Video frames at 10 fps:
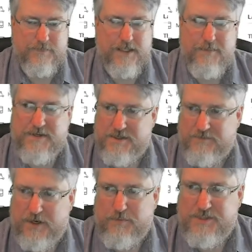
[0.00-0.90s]
Give
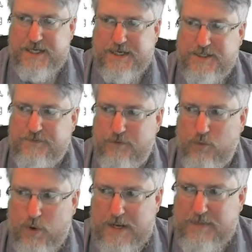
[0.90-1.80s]
myself a couple seconds for the
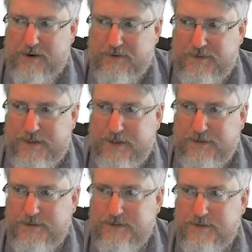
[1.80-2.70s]
wipeout at the
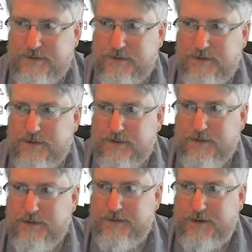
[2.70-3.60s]
end.
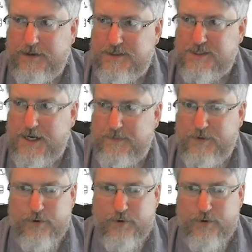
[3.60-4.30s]
Then I'm going to stop the